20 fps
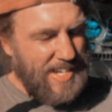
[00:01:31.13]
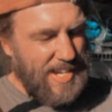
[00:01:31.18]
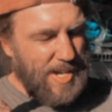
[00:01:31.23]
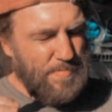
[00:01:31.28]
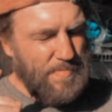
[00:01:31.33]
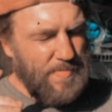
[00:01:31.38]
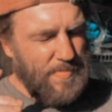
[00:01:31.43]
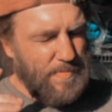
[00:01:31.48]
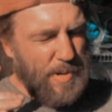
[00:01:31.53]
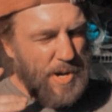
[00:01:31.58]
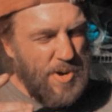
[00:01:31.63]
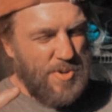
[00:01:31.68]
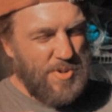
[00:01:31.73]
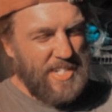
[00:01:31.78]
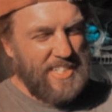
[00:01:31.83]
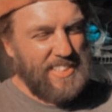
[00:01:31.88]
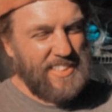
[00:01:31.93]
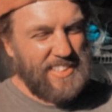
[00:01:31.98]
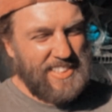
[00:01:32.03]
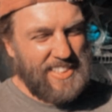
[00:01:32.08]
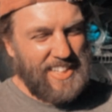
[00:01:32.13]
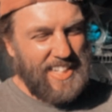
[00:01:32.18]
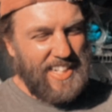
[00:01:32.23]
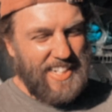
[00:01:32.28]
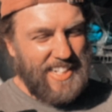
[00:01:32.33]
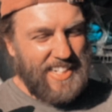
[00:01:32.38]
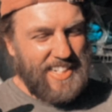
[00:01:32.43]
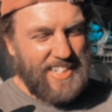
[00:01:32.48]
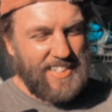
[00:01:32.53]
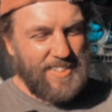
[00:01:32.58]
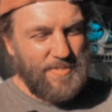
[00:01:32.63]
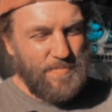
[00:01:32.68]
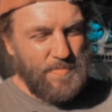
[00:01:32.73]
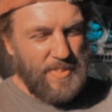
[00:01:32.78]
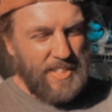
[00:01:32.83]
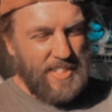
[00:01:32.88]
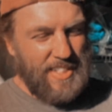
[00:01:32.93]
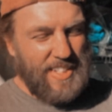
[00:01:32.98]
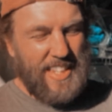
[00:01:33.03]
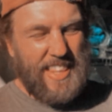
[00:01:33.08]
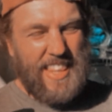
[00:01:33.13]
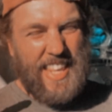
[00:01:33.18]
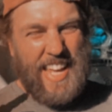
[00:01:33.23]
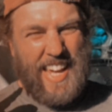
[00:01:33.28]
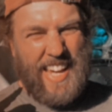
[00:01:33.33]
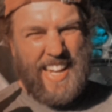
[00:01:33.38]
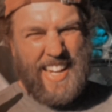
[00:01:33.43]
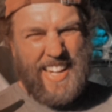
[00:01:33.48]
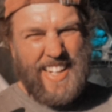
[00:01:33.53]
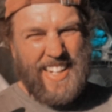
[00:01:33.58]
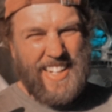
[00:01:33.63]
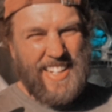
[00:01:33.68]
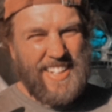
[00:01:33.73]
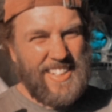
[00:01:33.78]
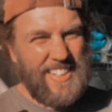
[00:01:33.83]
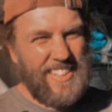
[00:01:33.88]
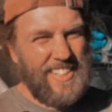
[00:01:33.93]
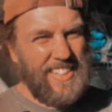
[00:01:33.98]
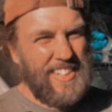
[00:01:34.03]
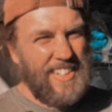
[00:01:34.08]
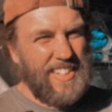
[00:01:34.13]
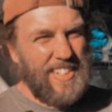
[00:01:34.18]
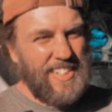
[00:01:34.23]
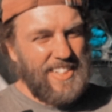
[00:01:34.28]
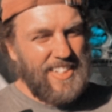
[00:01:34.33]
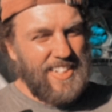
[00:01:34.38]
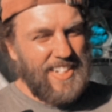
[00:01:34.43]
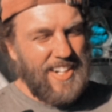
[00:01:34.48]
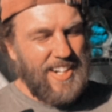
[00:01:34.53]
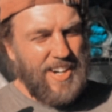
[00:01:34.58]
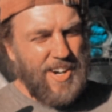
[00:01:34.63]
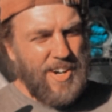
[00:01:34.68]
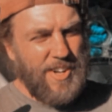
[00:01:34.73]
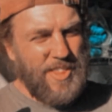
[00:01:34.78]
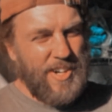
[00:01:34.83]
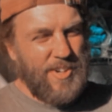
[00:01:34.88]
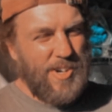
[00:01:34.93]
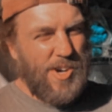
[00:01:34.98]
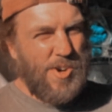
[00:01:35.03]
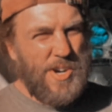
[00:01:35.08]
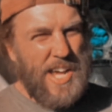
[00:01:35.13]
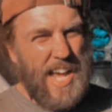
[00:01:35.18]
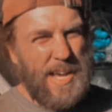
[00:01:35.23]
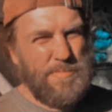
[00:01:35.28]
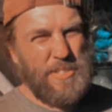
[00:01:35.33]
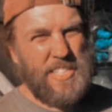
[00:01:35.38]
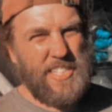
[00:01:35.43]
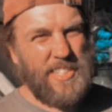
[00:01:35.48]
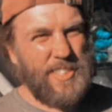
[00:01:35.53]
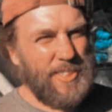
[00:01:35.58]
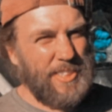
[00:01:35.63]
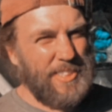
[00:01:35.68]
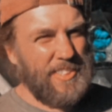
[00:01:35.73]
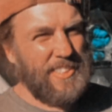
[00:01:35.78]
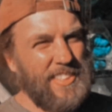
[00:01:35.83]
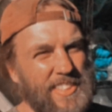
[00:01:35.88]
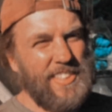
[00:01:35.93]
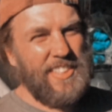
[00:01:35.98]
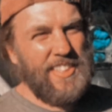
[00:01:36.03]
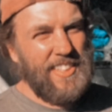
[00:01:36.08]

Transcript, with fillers: opponents. Like they are their own obstacles.